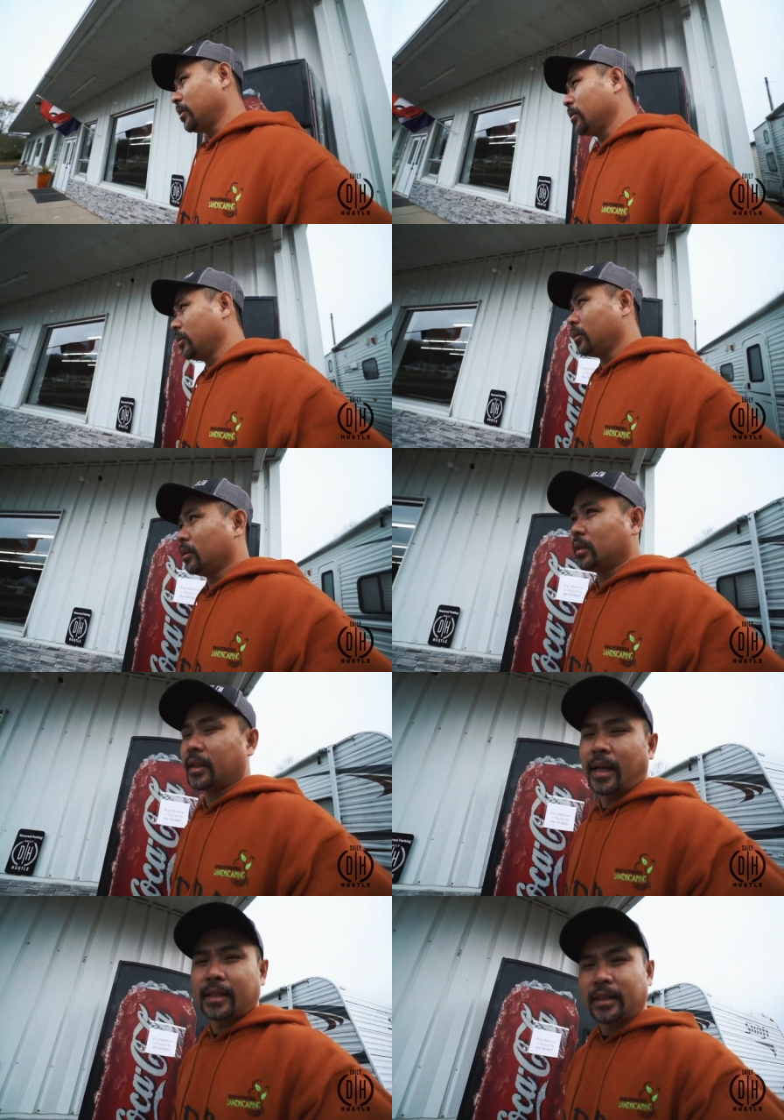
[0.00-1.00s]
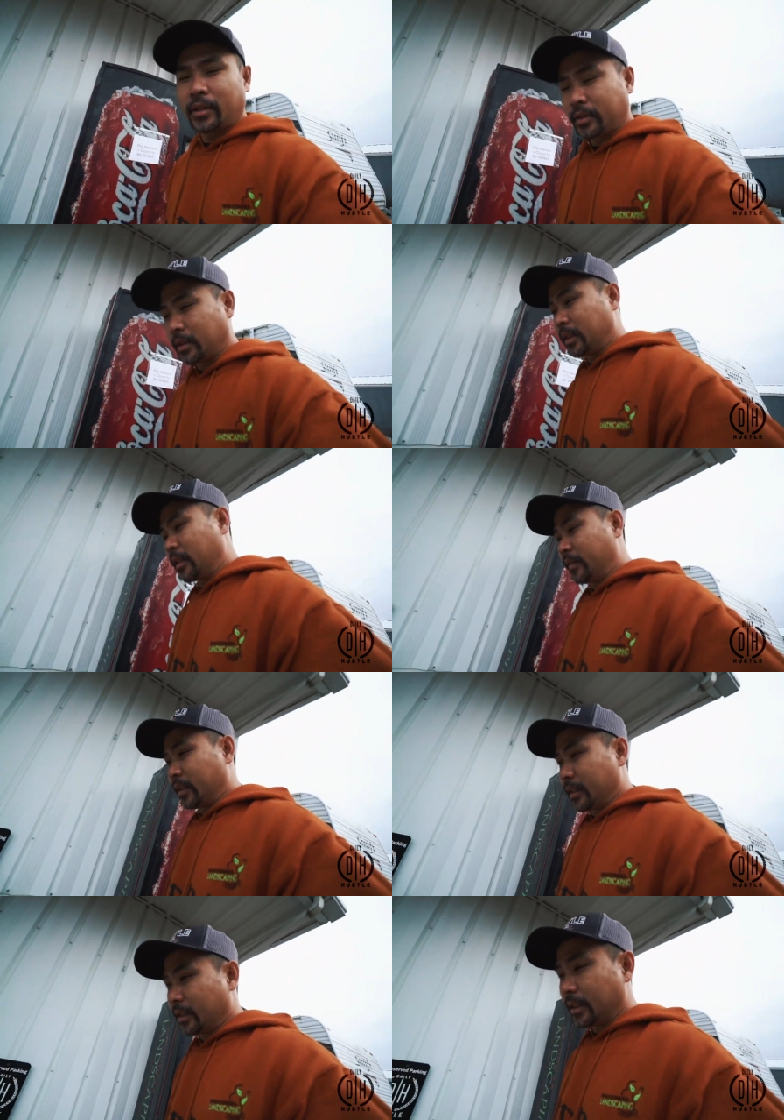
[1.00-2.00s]
to Zach Sales and
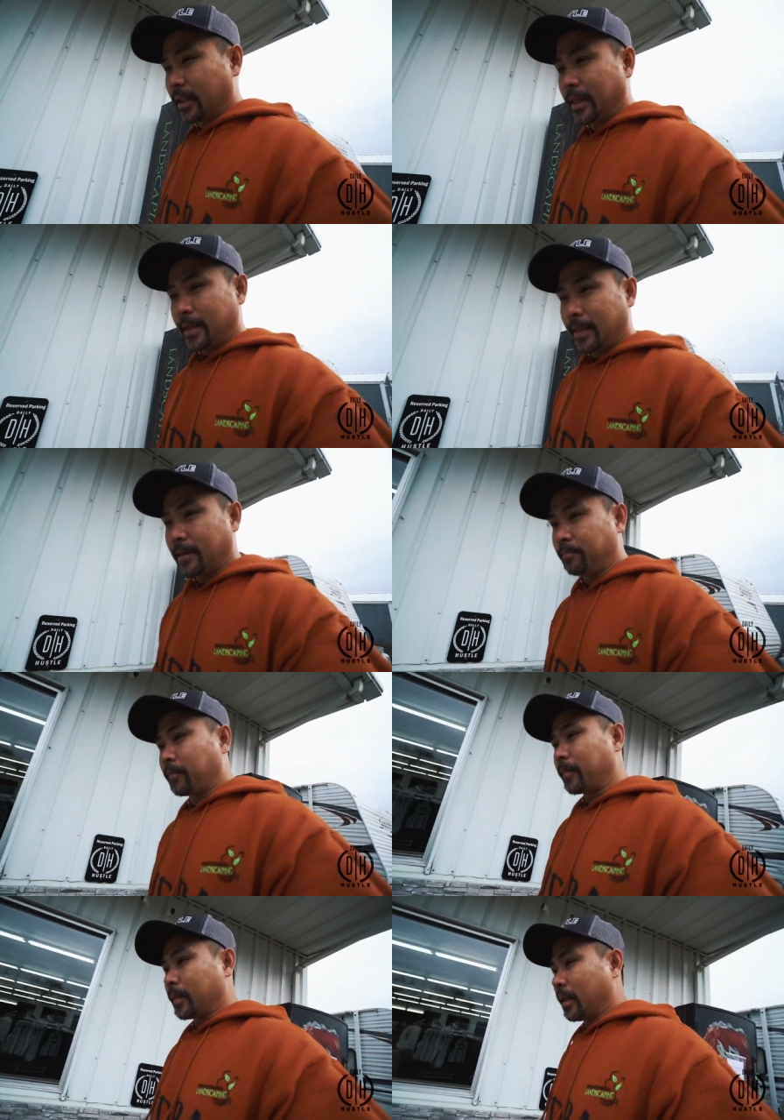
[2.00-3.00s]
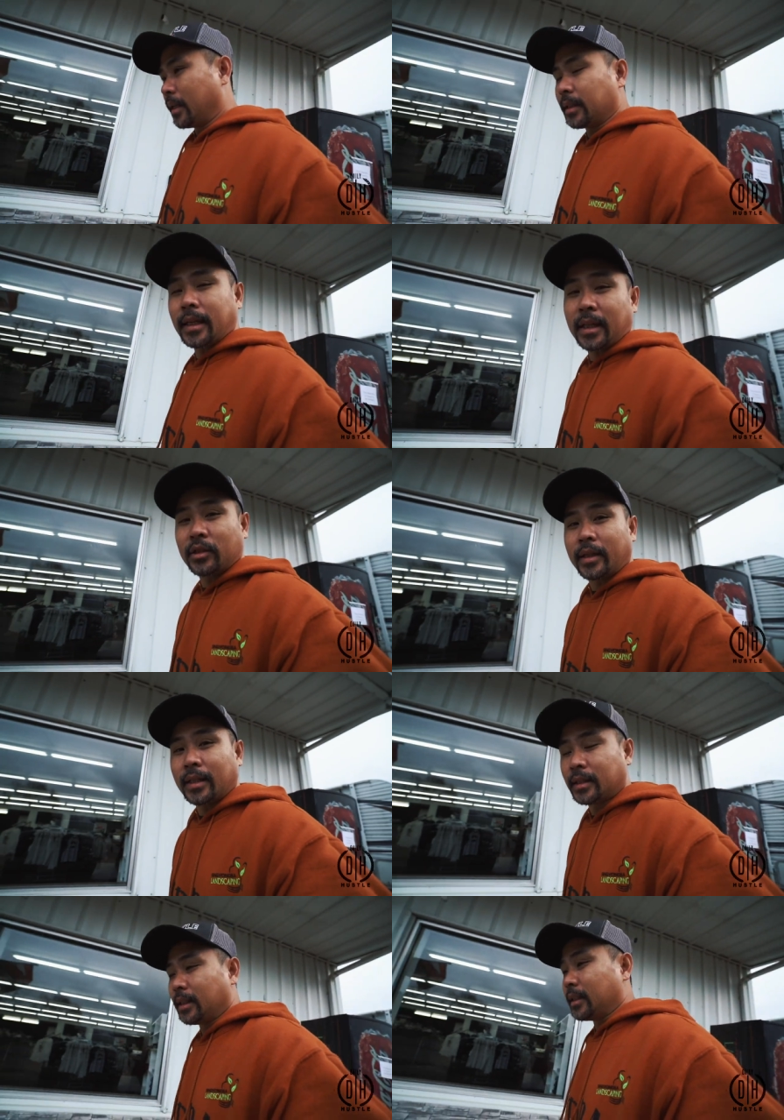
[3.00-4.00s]
Services um, it is getting to
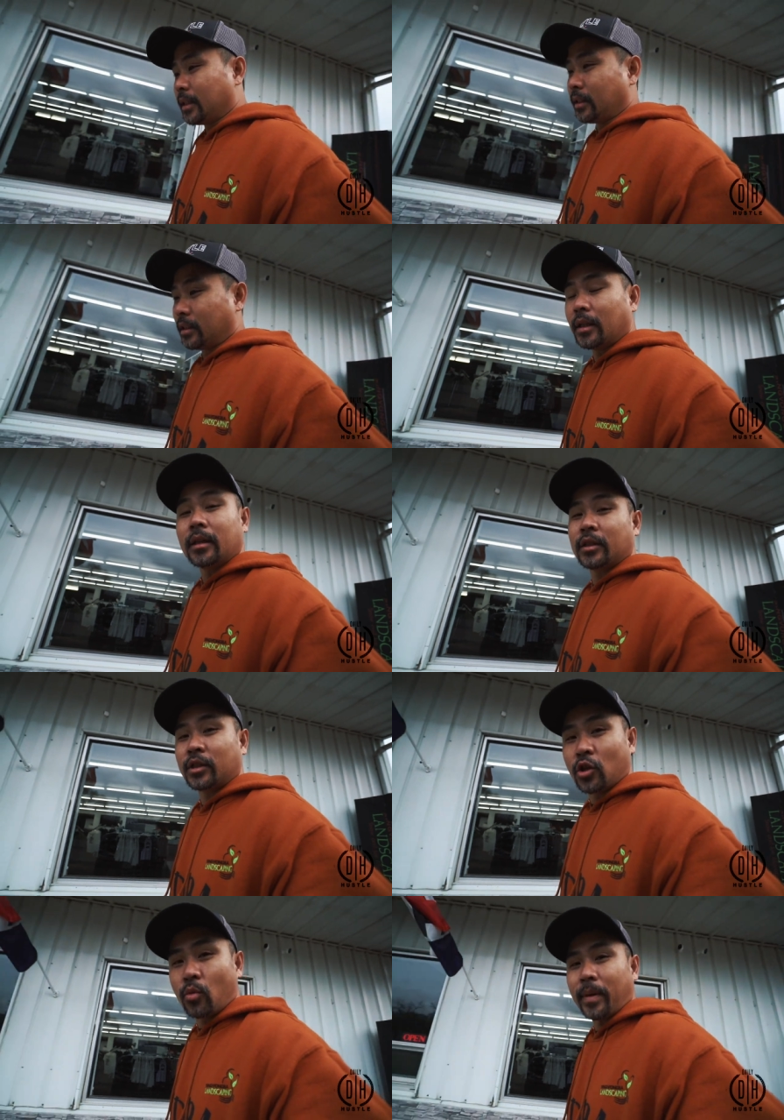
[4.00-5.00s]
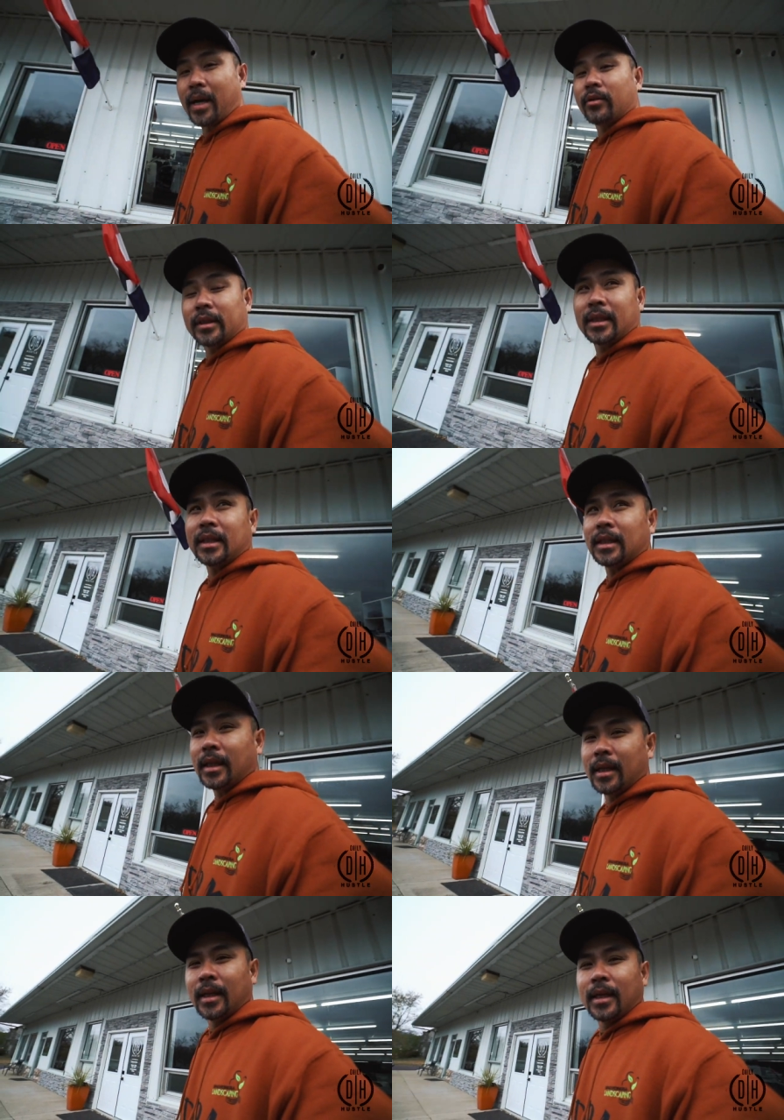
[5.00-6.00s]
that season snow plowing
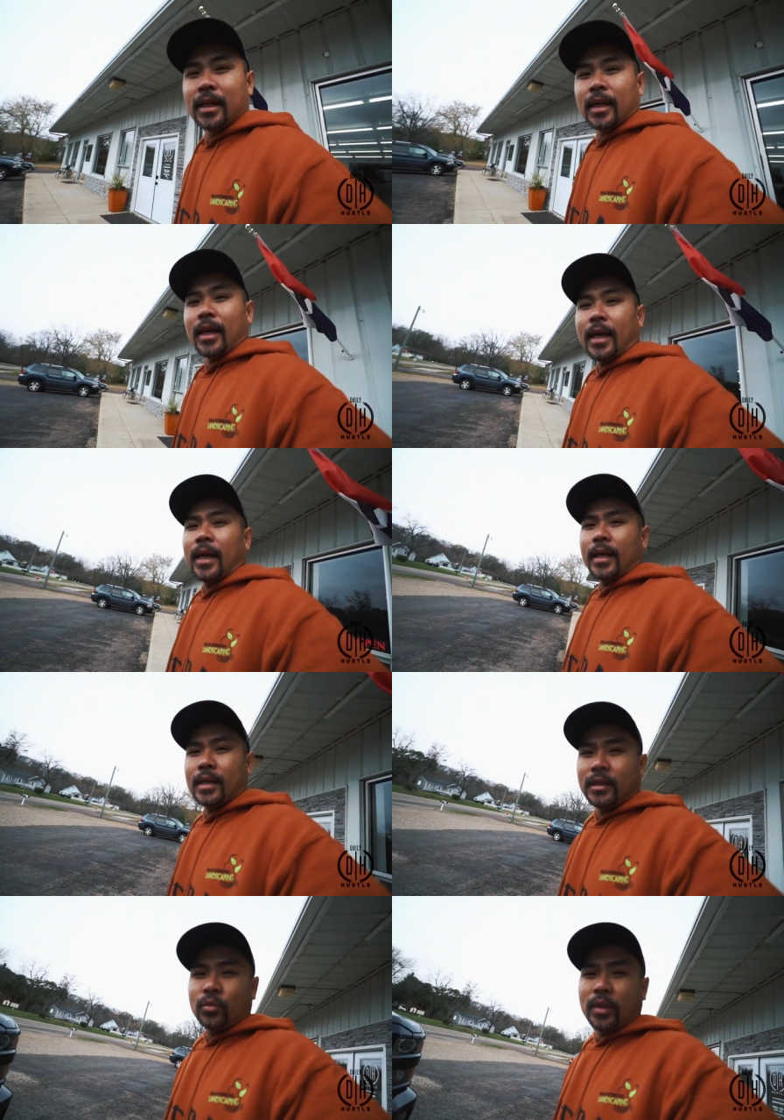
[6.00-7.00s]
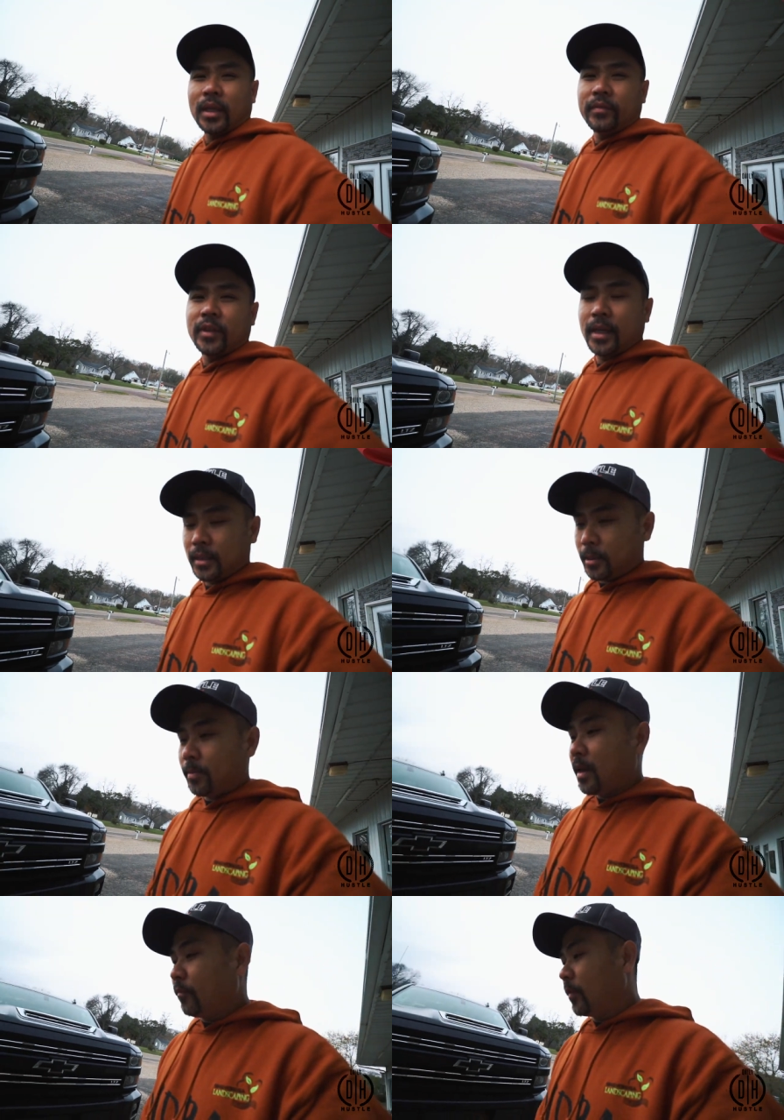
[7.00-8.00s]
season and I just want to give you guys
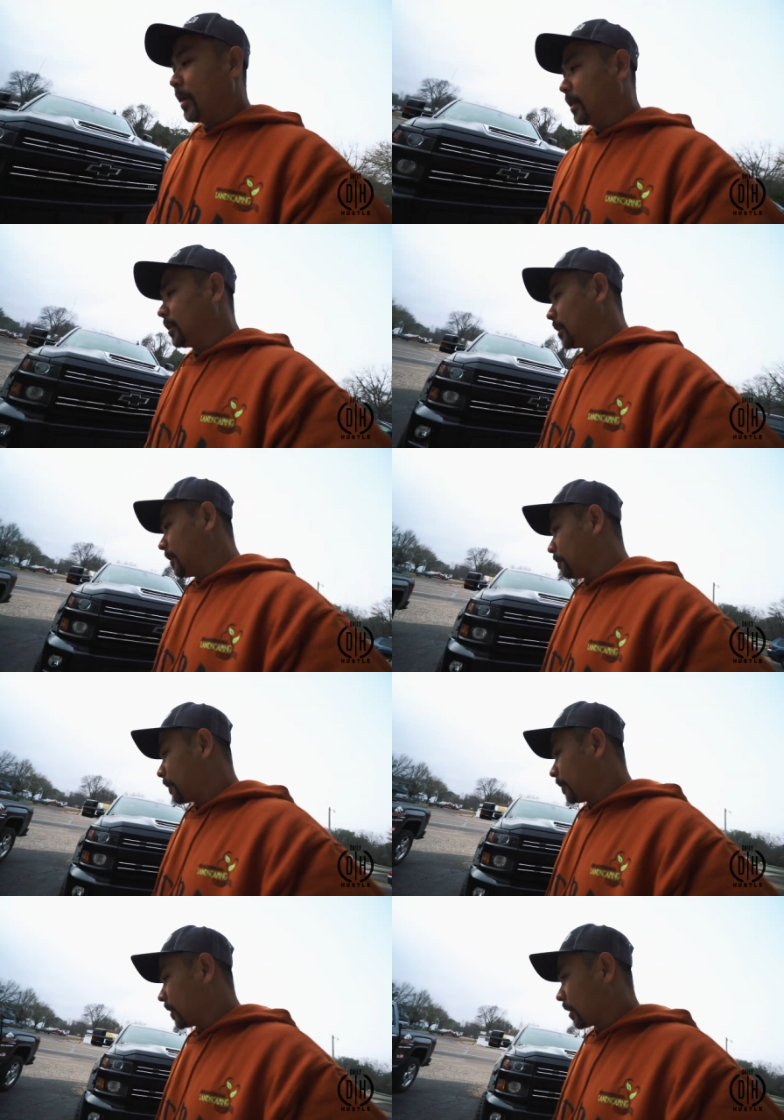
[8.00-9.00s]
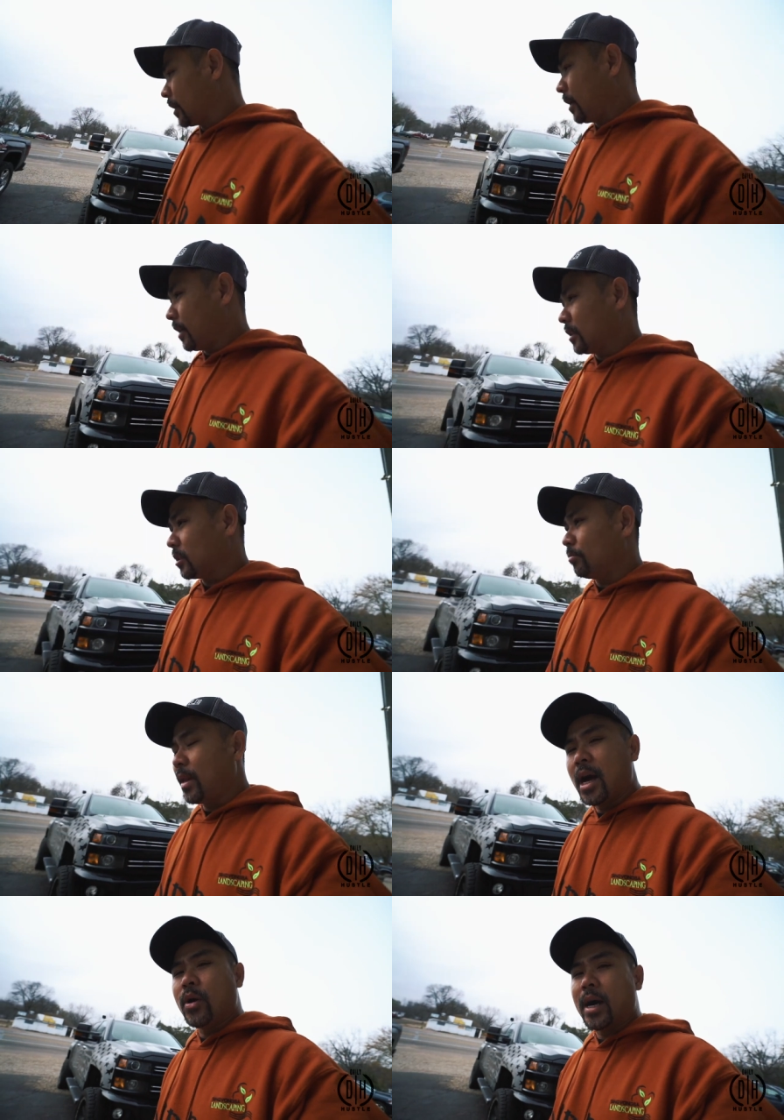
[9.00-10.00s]
some information and some
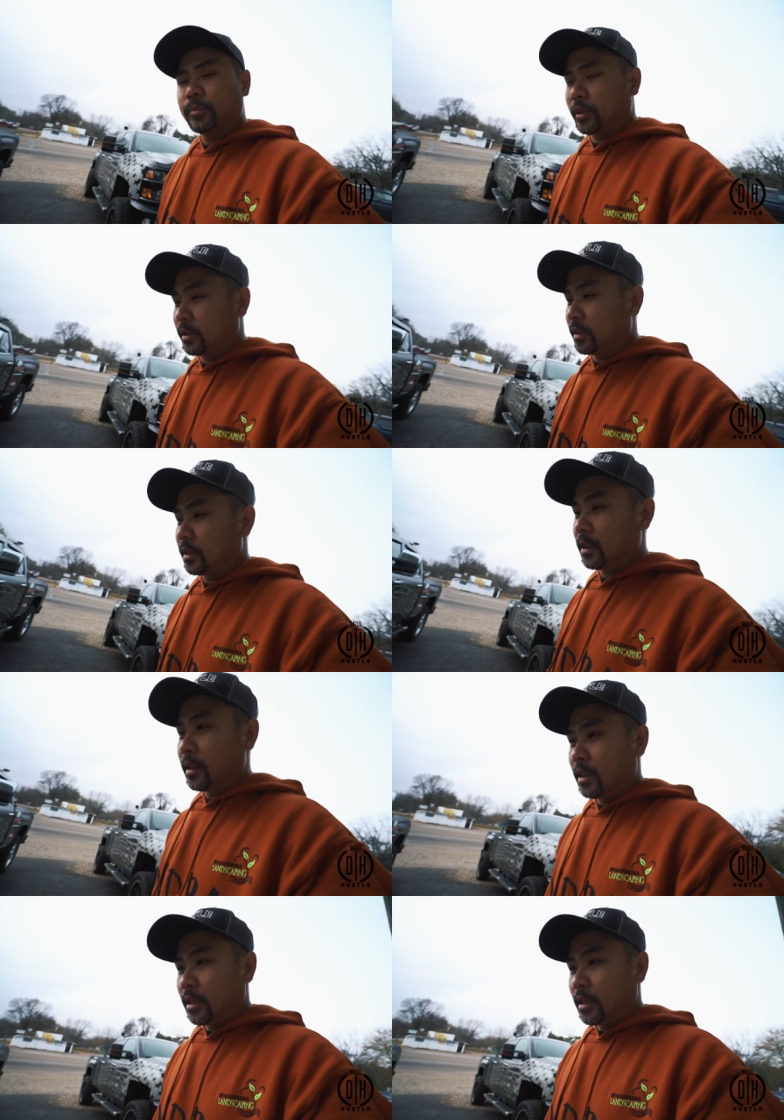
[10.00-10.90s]
plow options